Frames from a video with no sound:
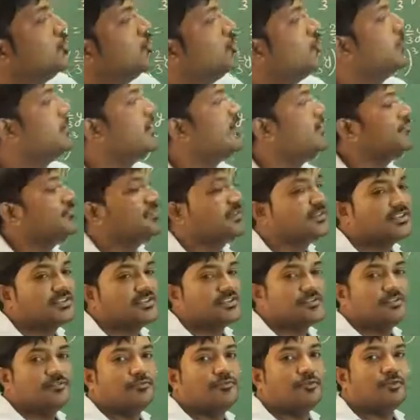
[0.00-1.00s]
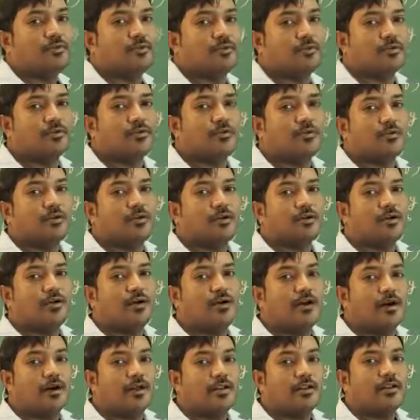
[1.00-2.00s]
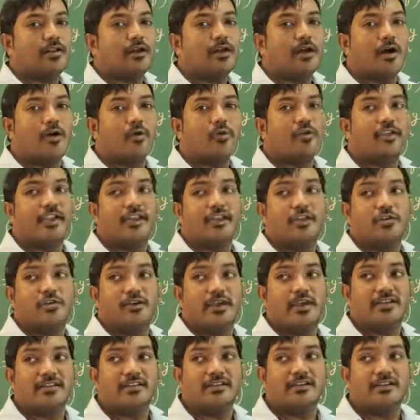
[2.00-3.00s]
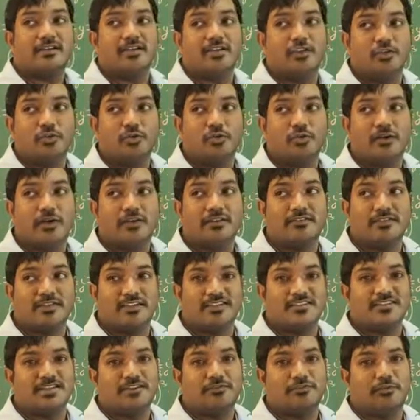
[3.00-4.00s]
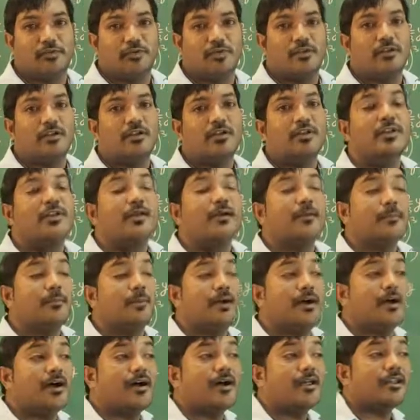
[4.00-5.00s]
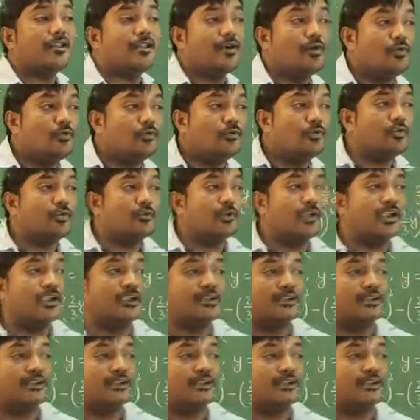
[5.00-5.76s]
cube of 64? Or how can you get the 64? Or how do you